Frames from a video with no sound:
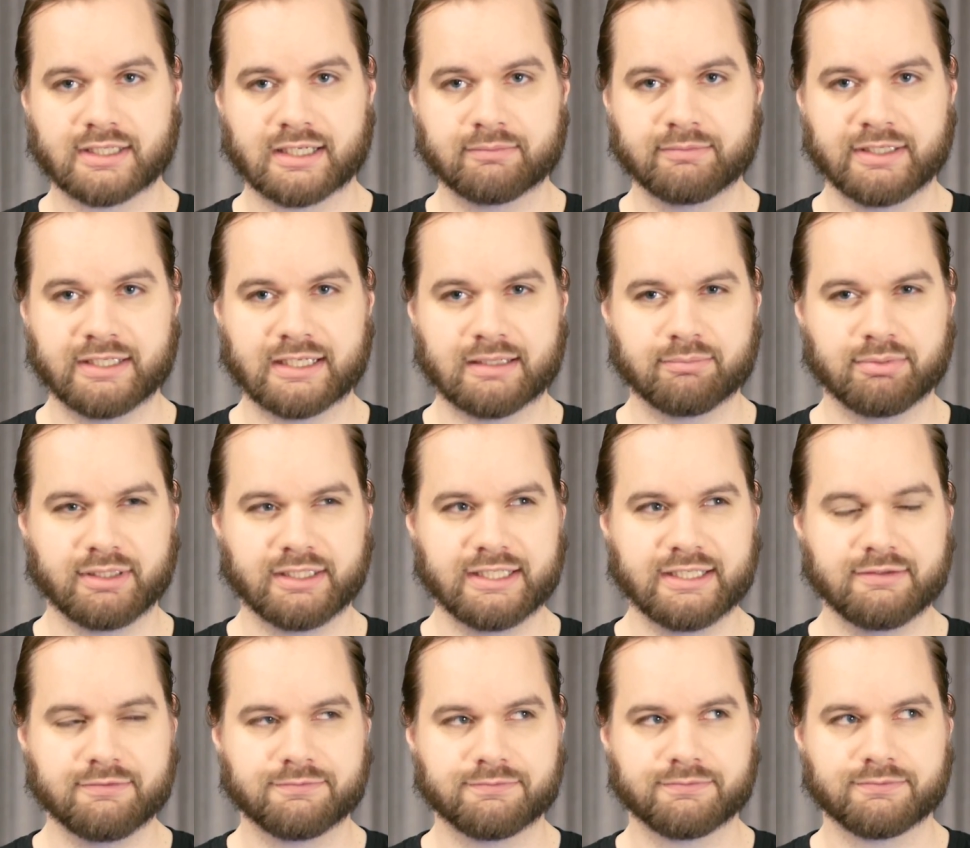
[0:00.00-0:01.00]
I mean, I
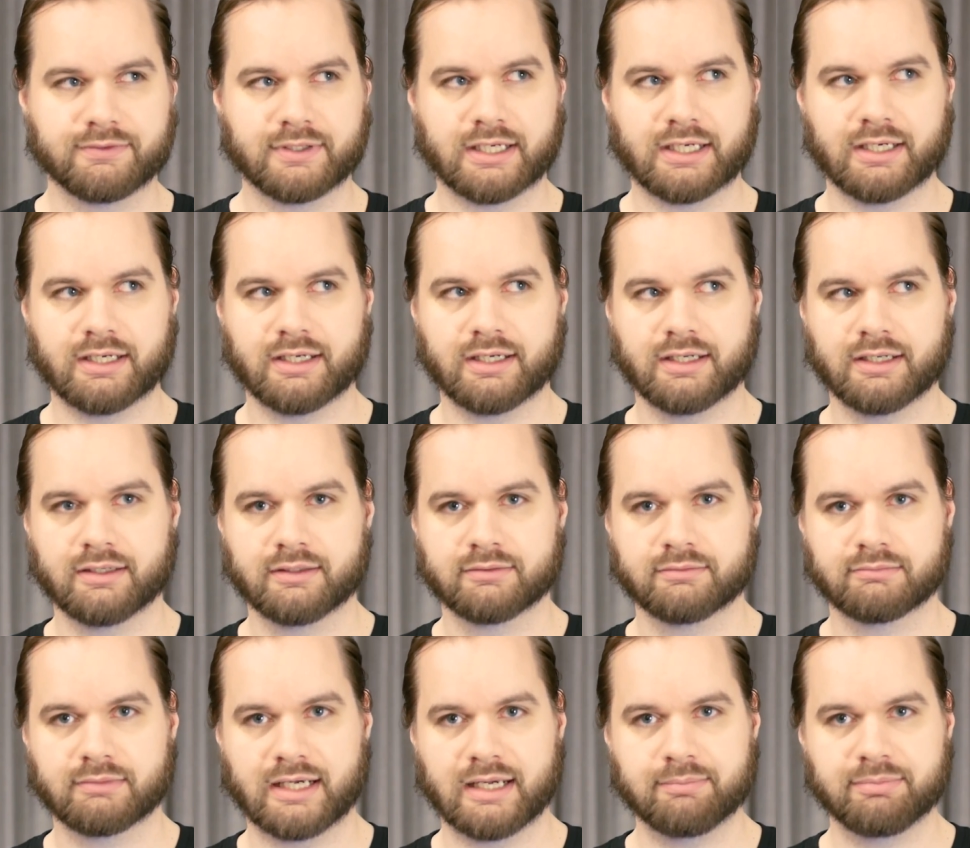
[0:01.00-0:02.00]
believe
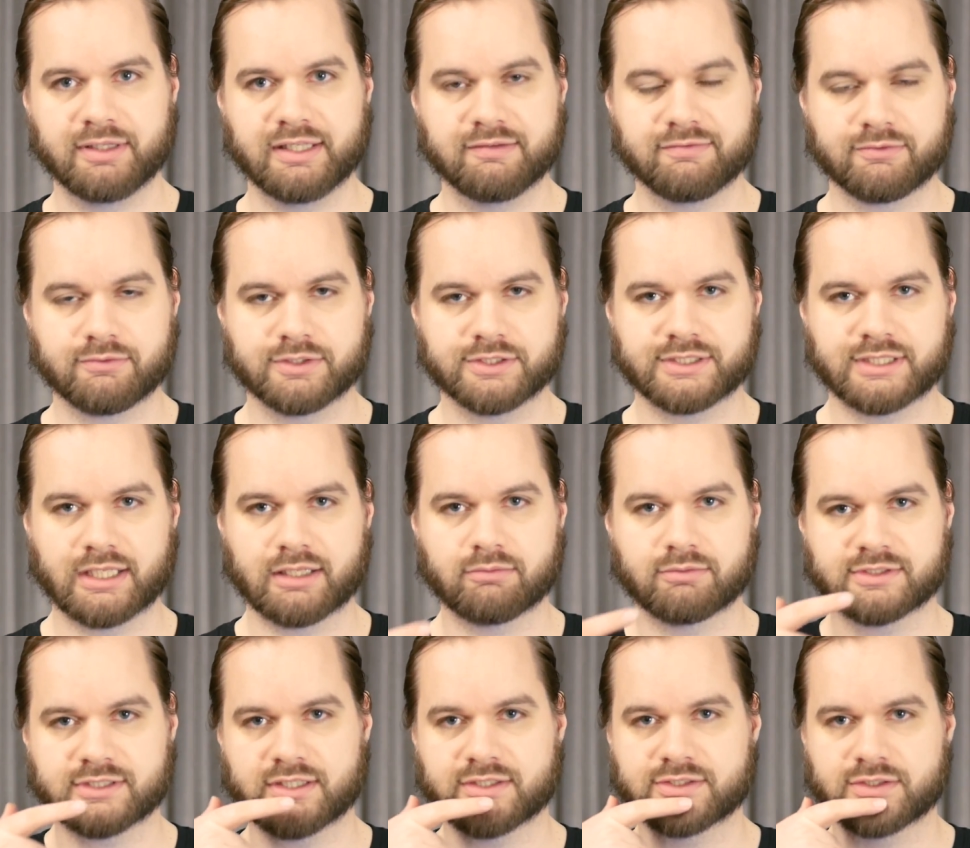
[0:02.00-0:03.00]
Chris Taylor
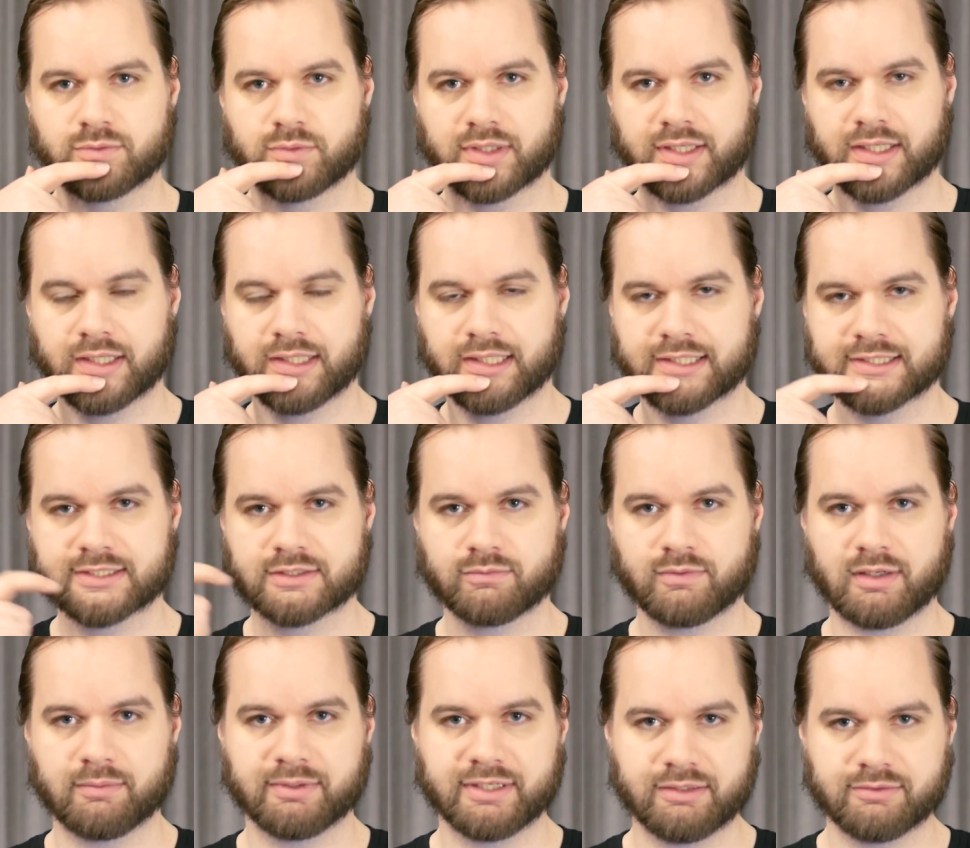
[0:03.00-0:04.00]
was also working on this as
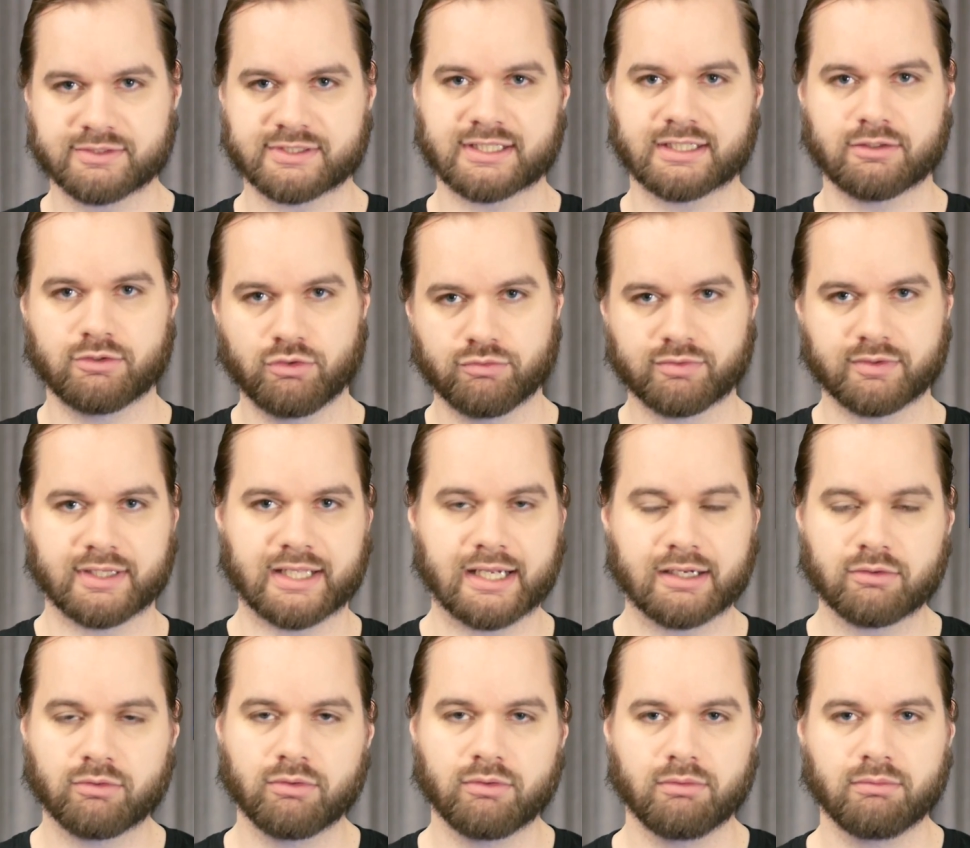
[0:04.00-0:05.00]
well, but he was kind of over
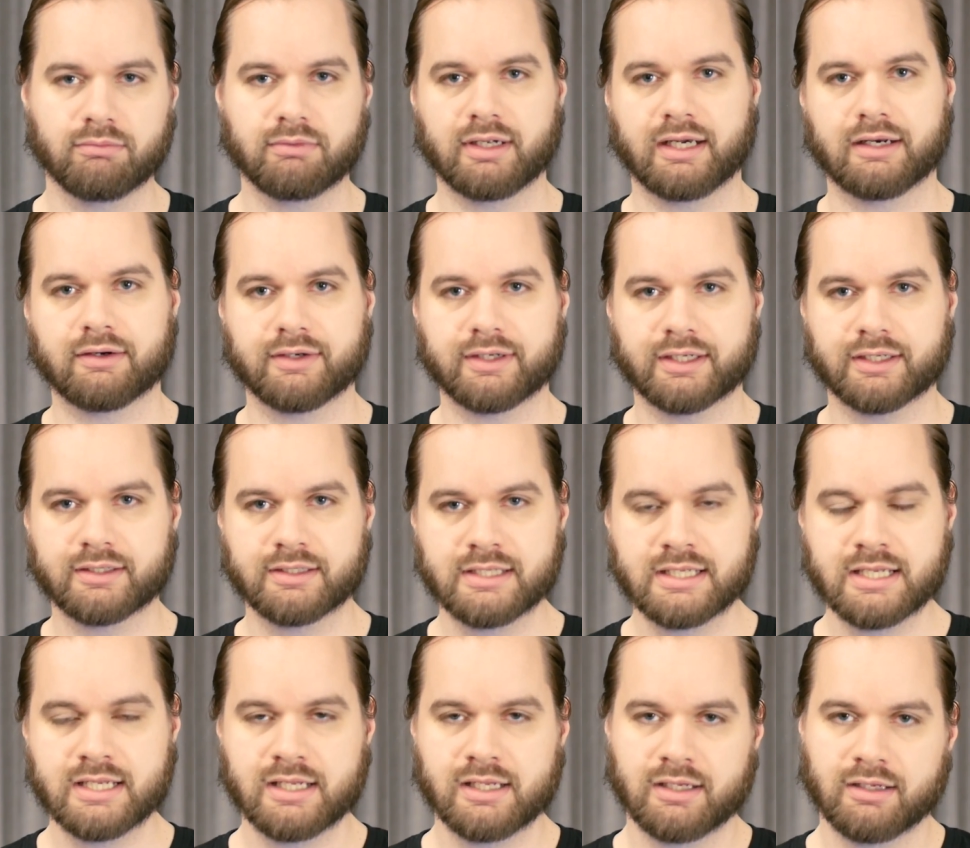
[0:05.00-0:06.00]
that whole area.
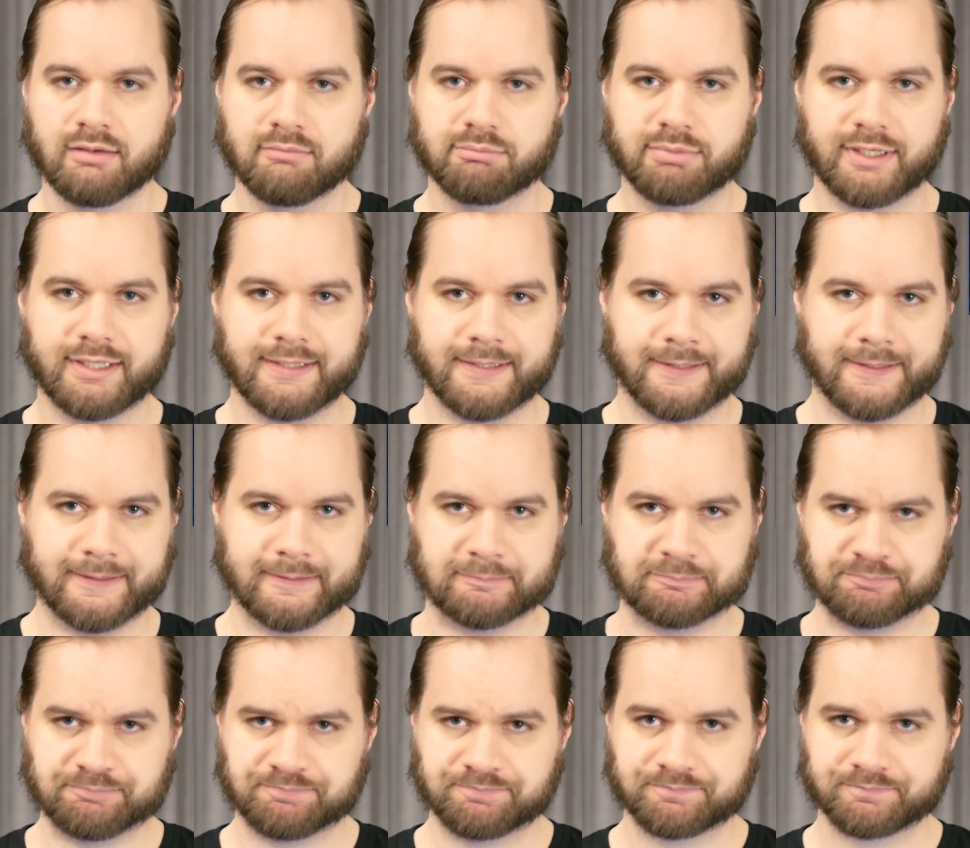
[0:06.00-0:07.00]
But
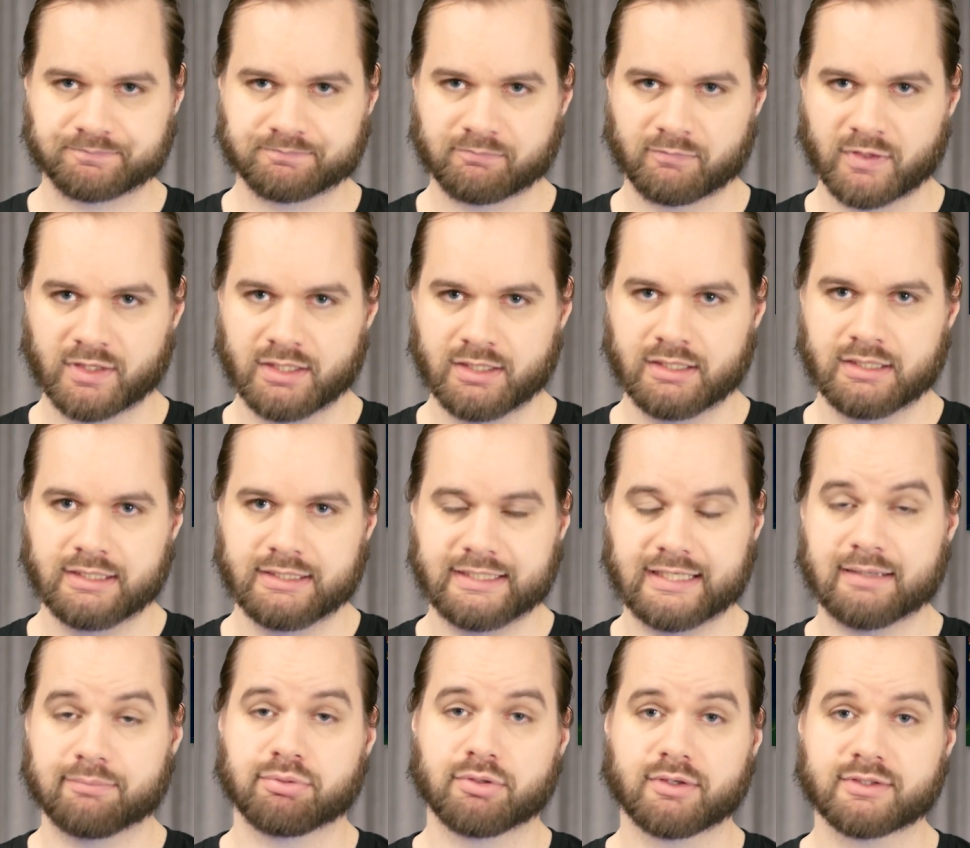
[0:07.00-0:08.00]

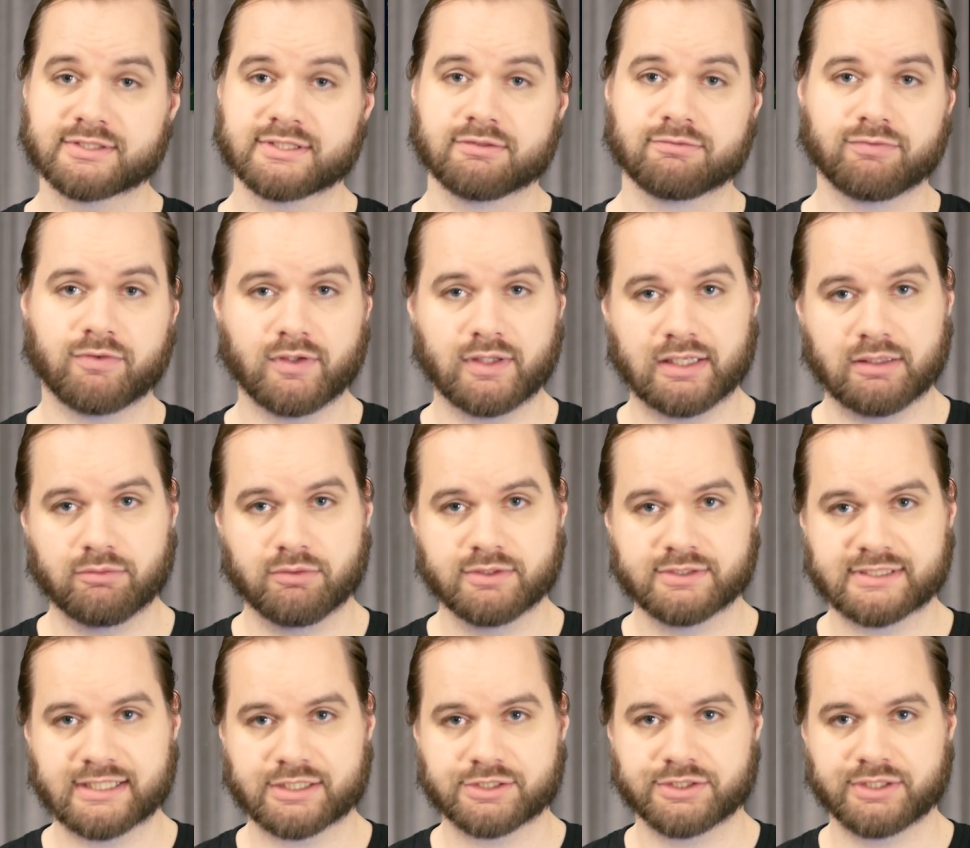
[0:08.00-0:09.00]
yeah, perks in Fallout
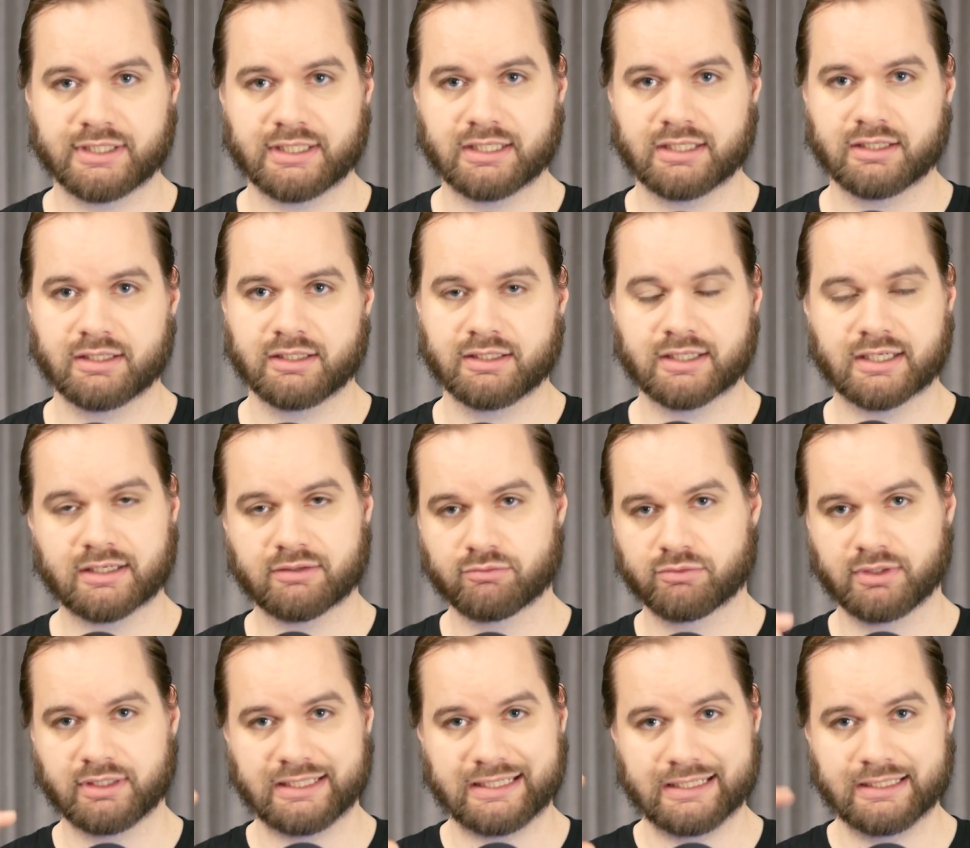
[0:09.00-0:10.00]
was actually not
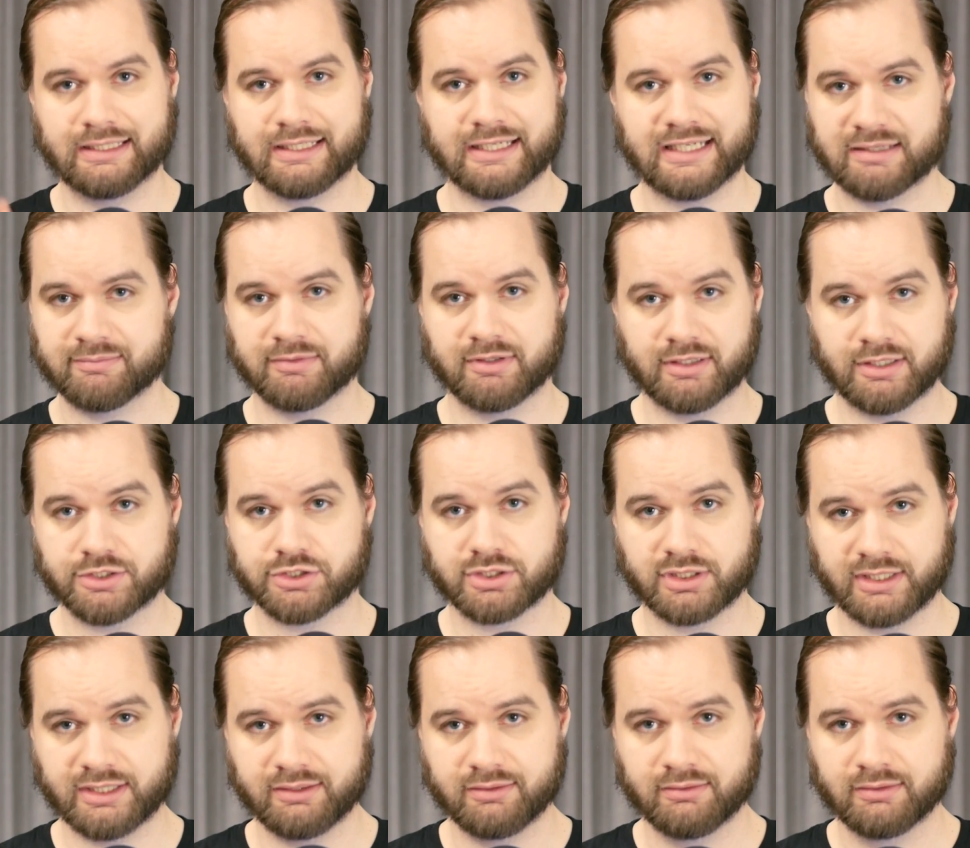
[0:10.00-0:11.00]
really in the game
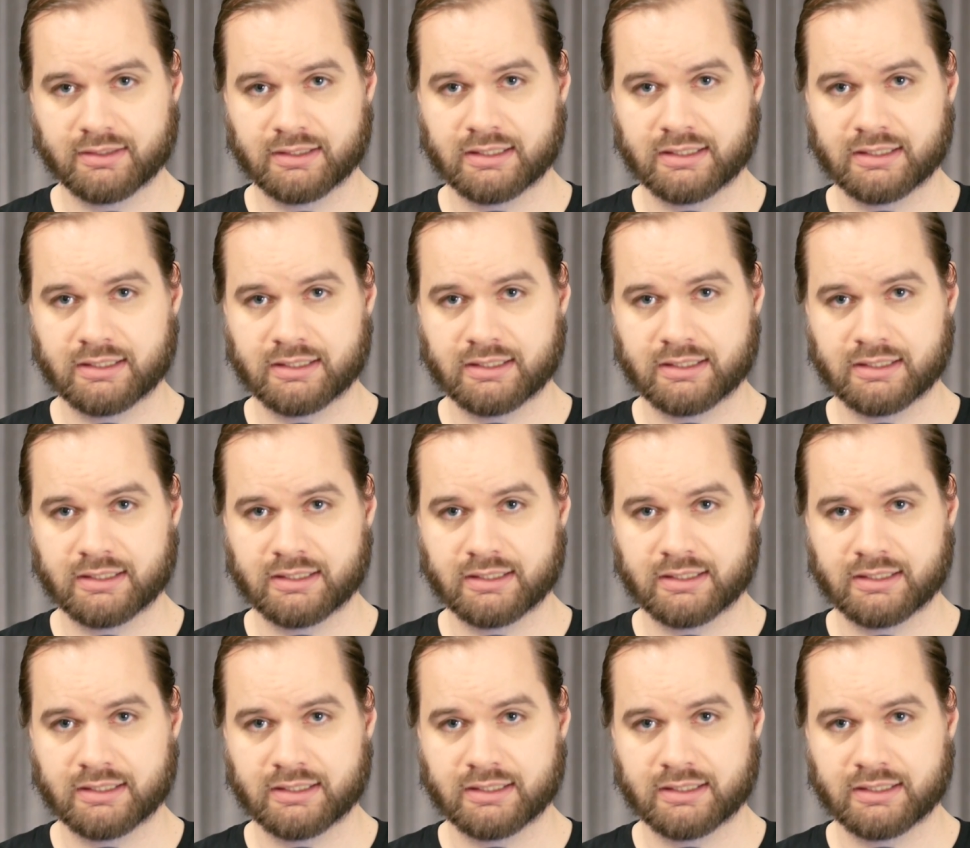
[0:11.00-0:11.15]
initially.